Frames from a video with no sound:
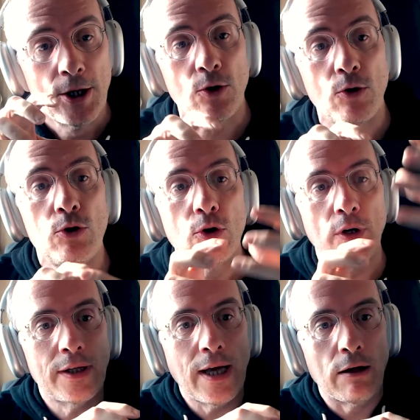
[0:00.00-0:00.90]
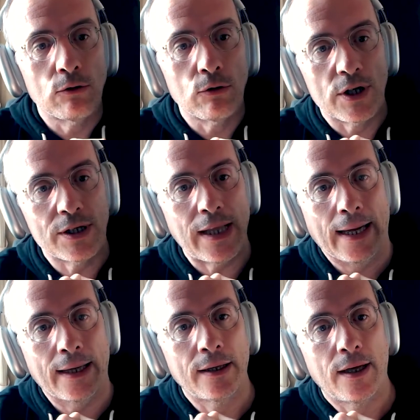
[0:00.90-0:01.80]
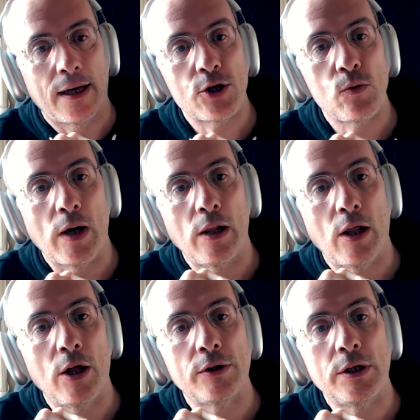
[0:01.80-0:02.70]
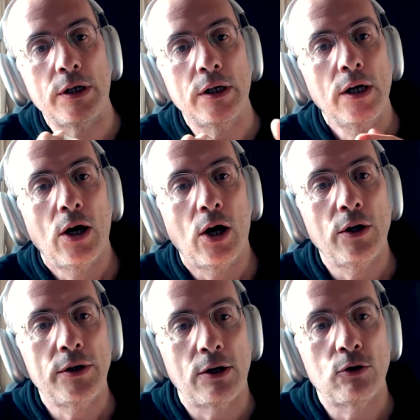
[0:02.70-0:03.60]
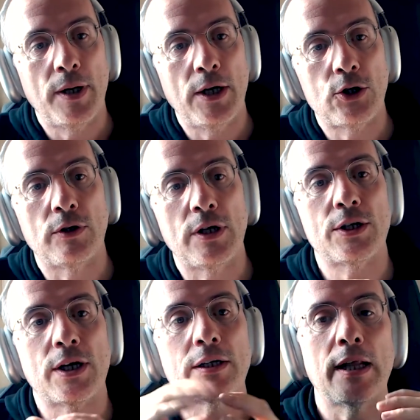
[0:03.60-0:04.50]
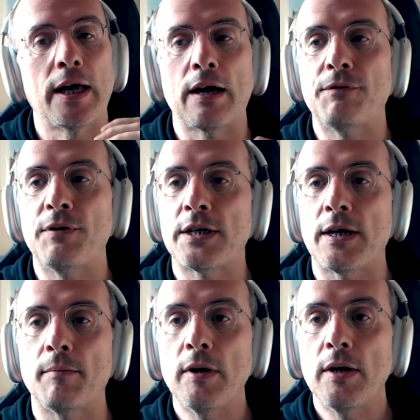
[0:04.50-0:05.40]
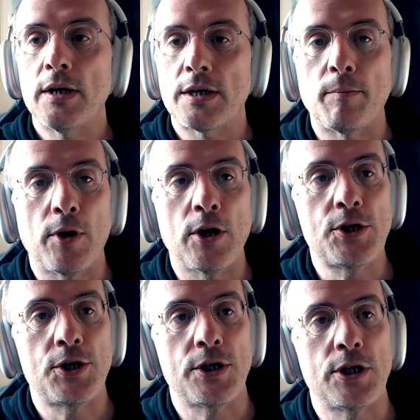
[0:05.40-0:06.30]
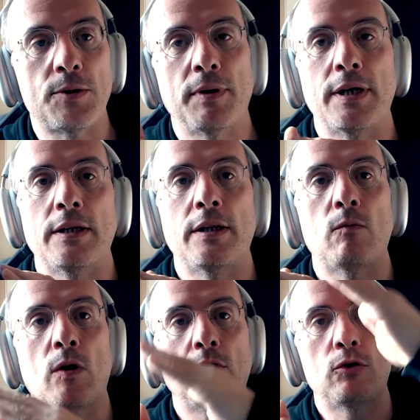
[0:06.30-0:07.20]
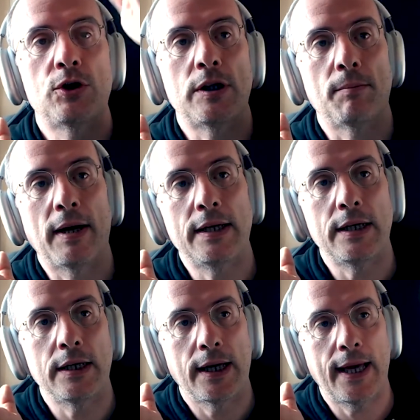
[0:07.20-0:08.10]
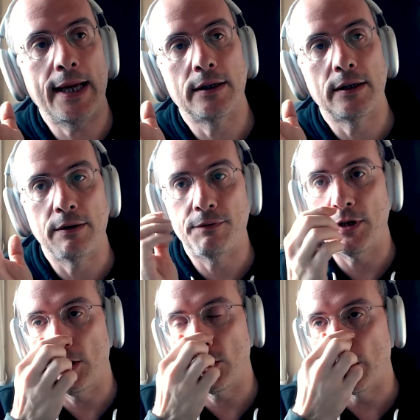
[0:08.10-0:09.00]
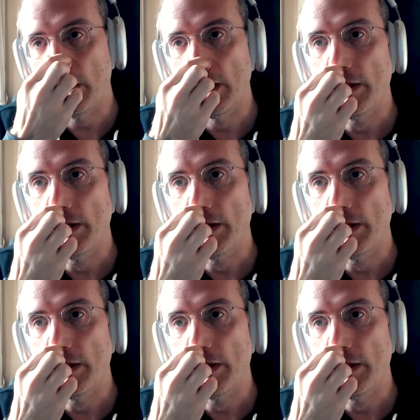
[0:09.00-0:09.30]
So you're going down to the stack as well on the automation. They started like, I fixed some processes, but then they want to see the mining and the definition.